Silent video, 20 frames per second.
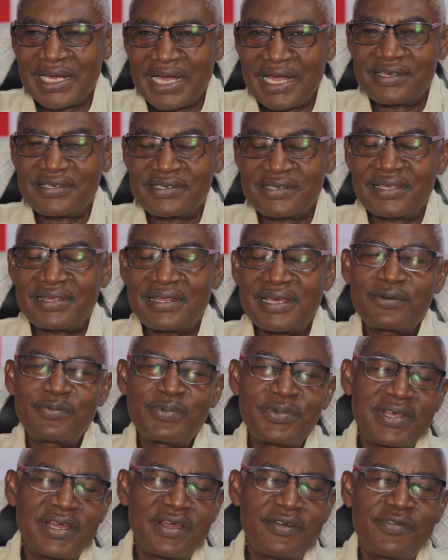I say that
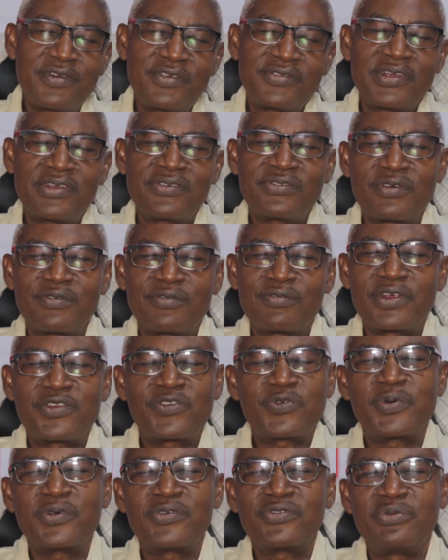with every sense of
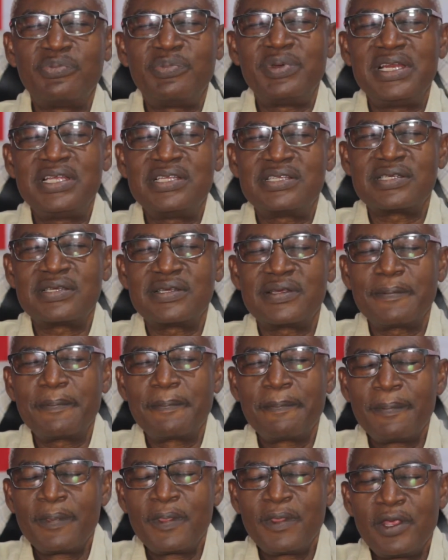responsibility
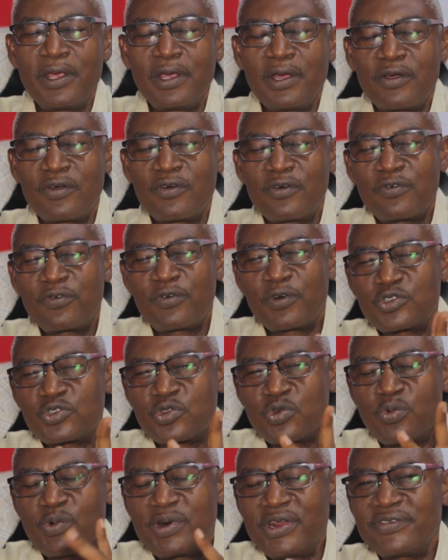for
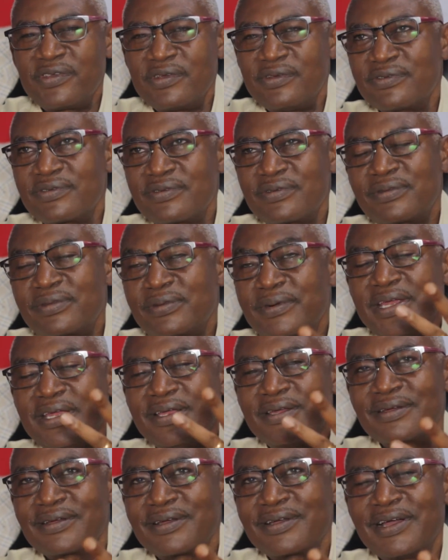two reasons,
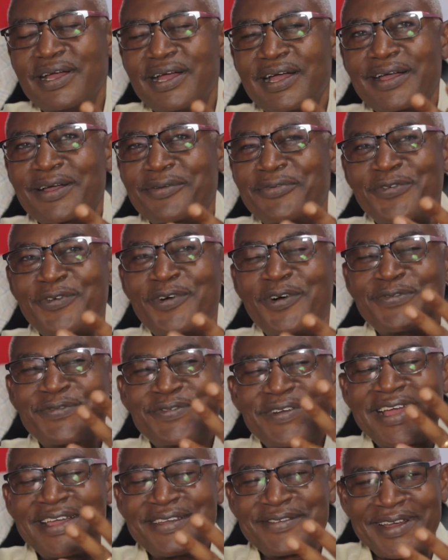three, four,
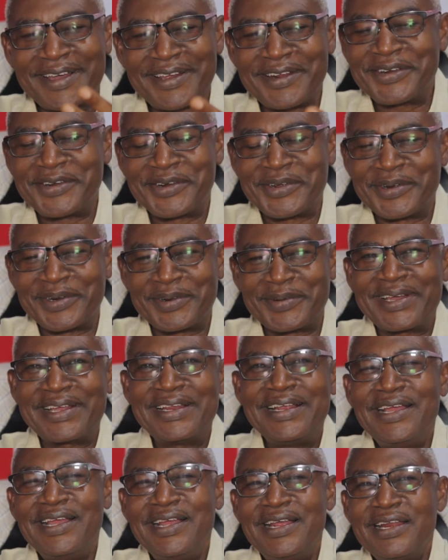five, I don't
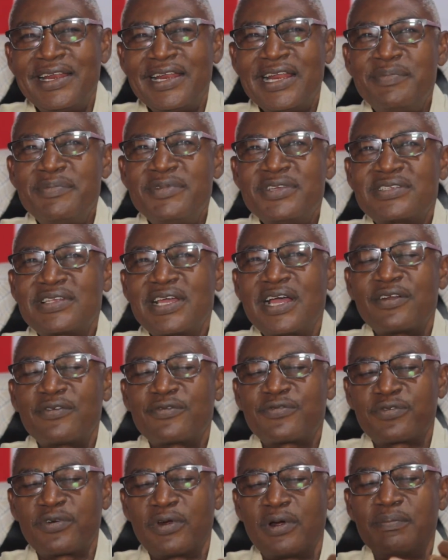know. Let me
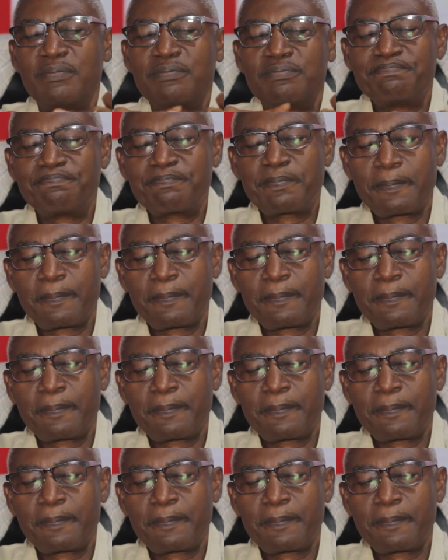start from